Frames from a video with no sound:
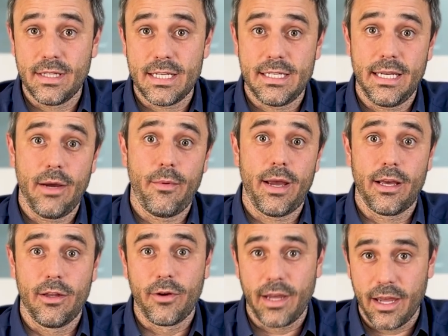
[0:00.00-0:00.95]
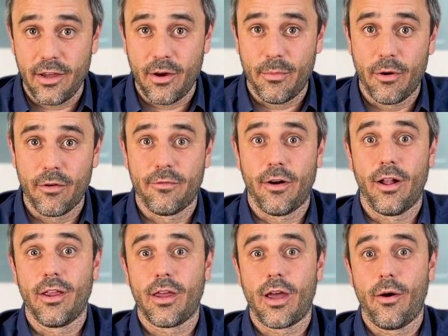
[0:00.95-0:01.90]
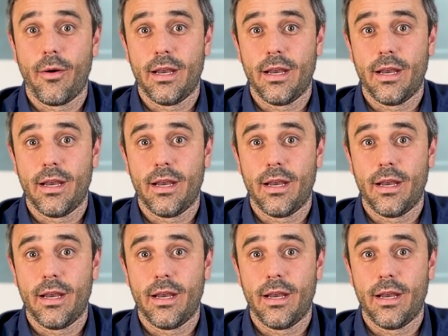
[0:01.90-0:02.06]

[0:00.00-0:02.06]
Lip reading: this year where you're looking at your portfolio